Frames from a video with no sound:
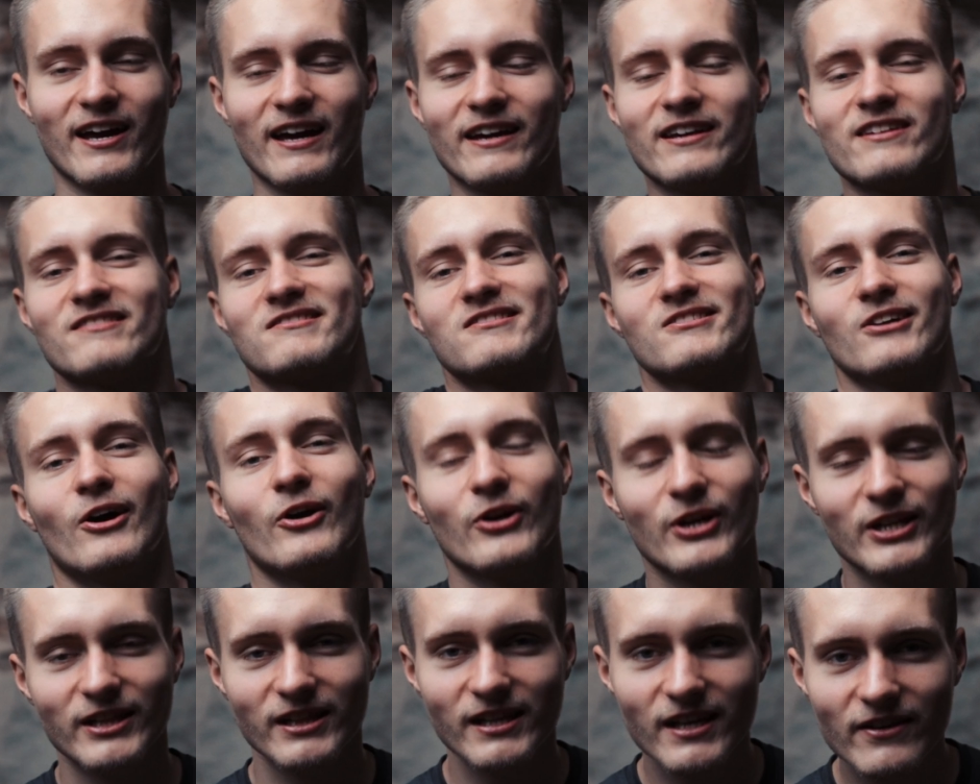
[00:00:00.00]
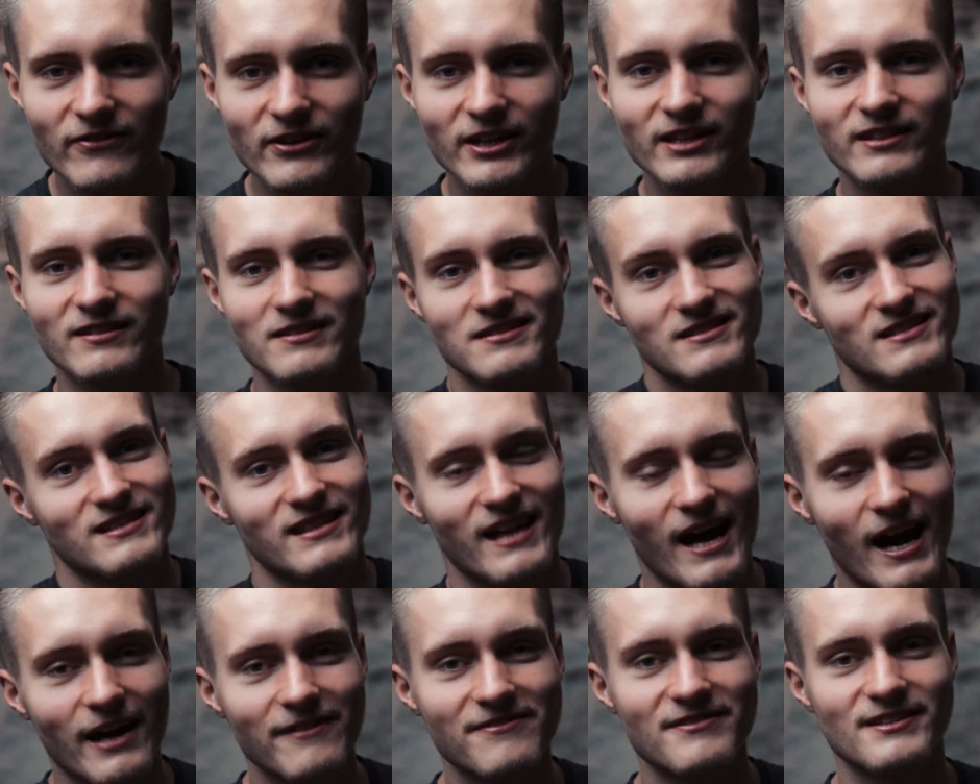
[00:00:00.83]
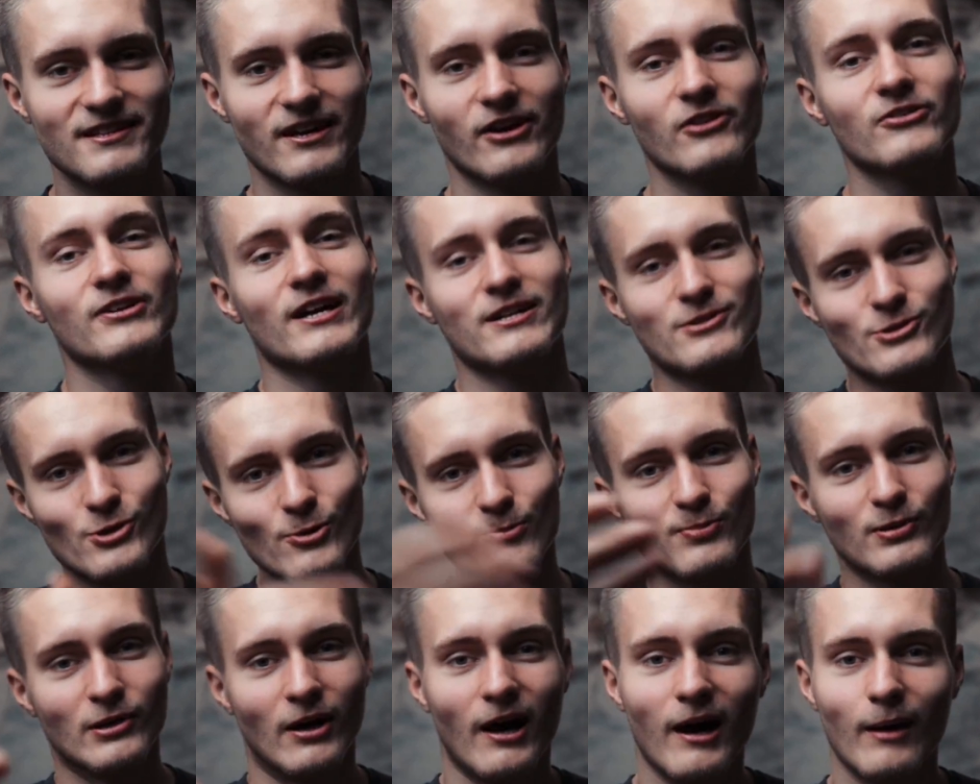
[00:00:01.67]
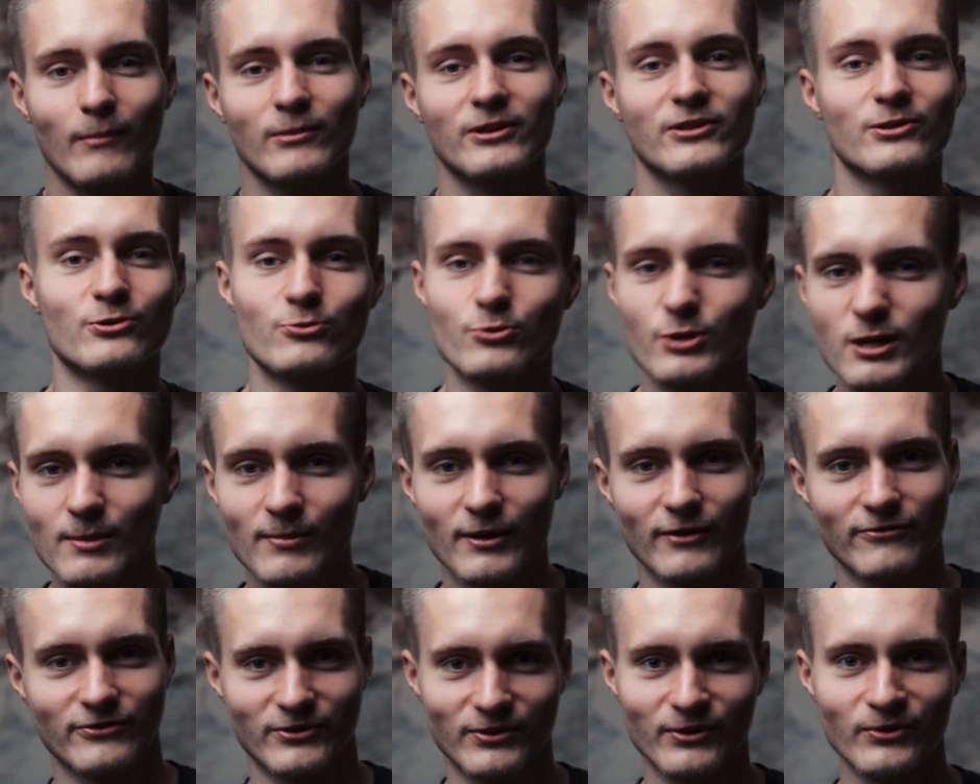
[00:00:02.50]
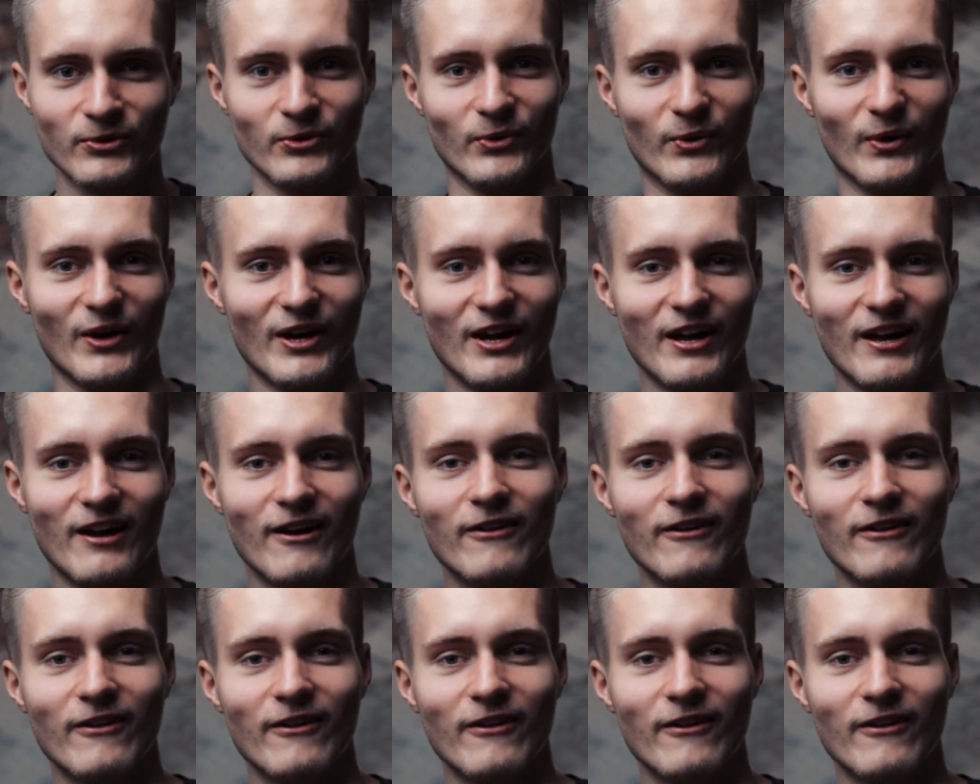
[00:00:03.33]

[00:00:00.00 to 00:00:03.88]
he started living this lifestyle that you probably dream of too.